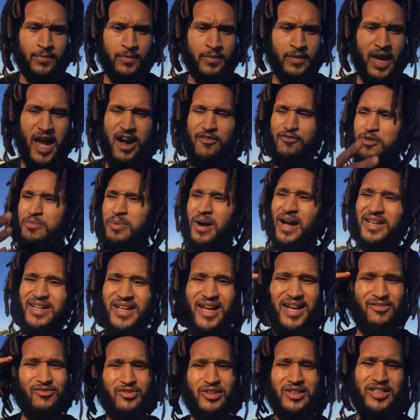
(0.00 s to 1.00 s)
Everybody
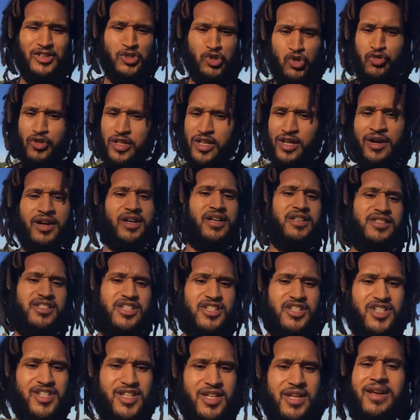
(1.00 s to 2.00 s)
ain't really tree huggers and
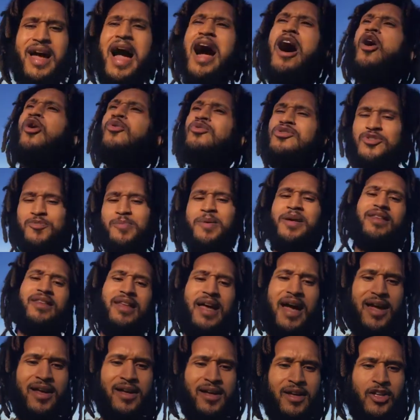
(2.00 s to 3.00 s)
shit. I always been
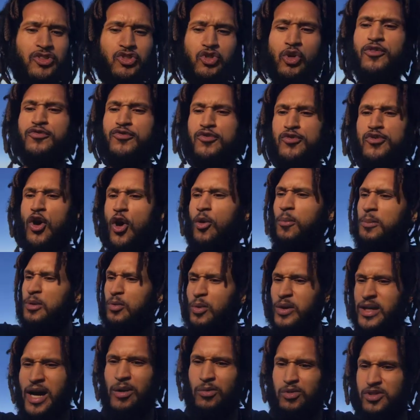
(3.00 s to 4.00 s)
that. So if you know me
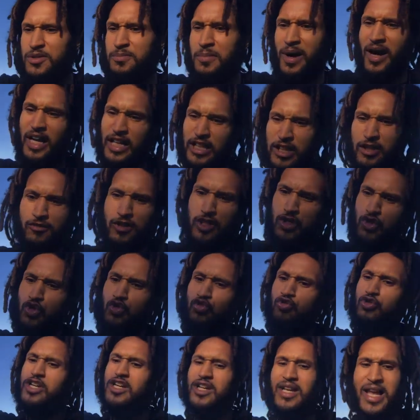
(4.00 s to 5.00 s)
when I was in my ignorance, you
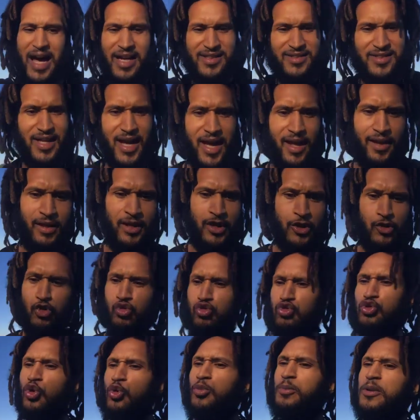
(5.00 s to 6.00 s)
realize that. You
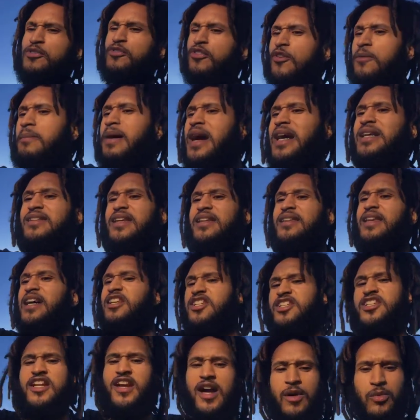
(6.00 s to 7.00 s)
knew me from back then, that
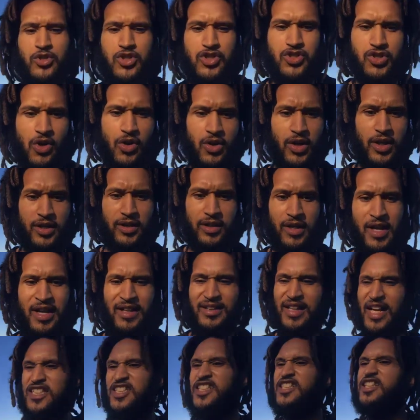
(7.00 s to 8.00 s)
shit I was talking.
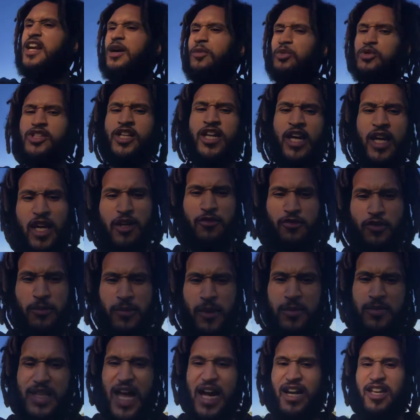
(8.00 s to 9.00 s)
That shit I was kicking from
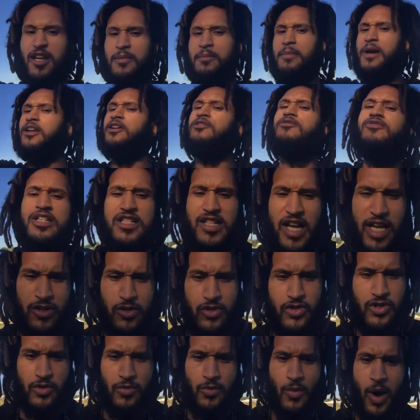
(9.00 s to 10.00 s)
them documentaries I
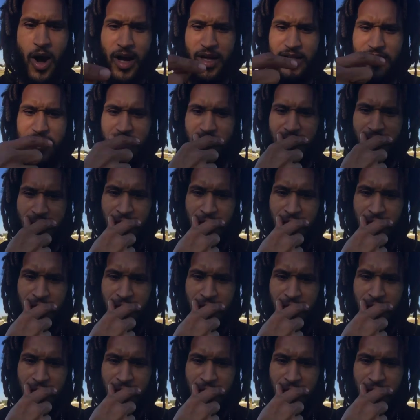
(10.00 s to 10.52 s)
used to watch.